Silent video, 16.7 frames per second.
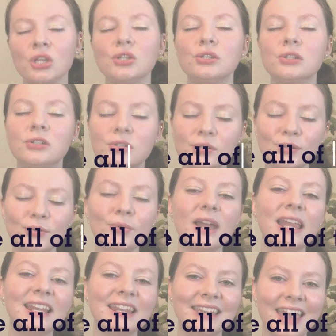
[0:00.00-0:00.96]
do
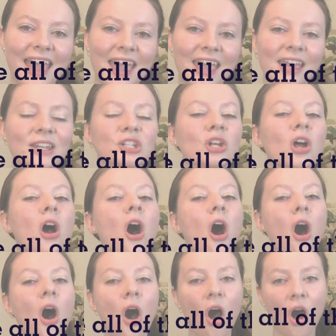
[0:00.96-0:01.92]
engage
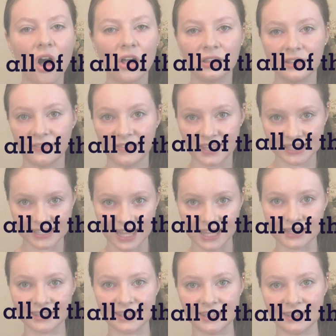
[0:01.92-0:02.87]
all of the
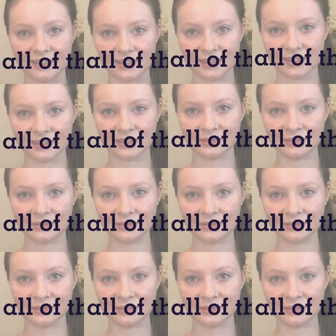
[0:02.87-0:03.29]
senses.